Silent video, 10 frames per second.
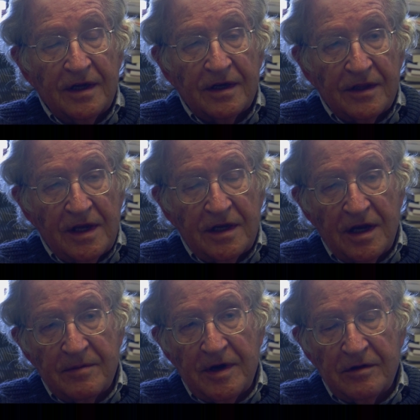Now they
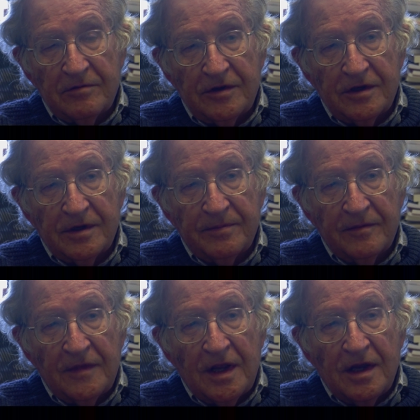came out with a
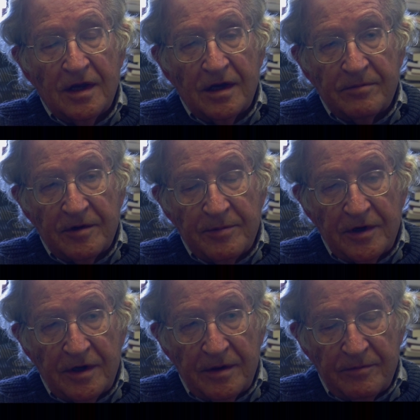
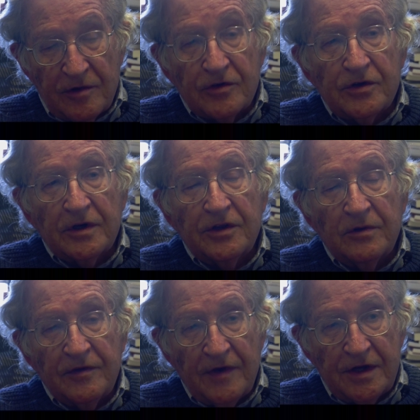brochure to
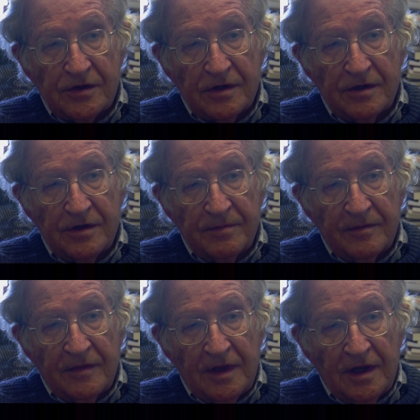investors,
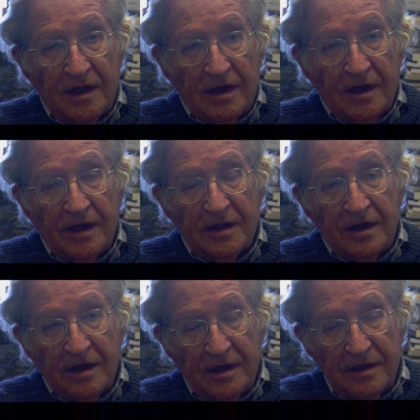and
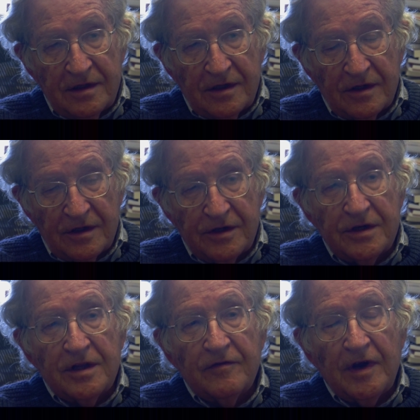they urged
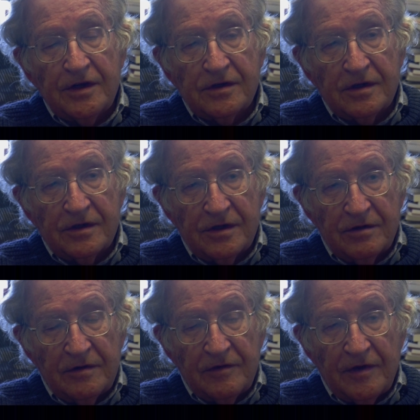investors
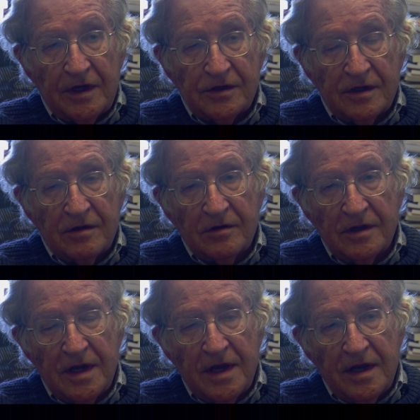to invest in
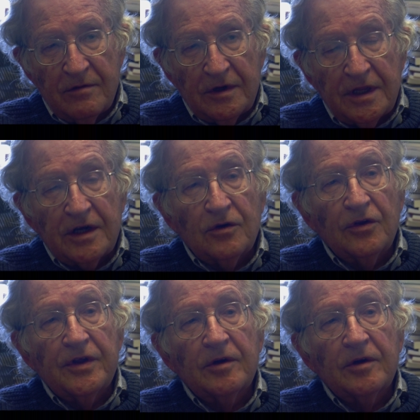what they call their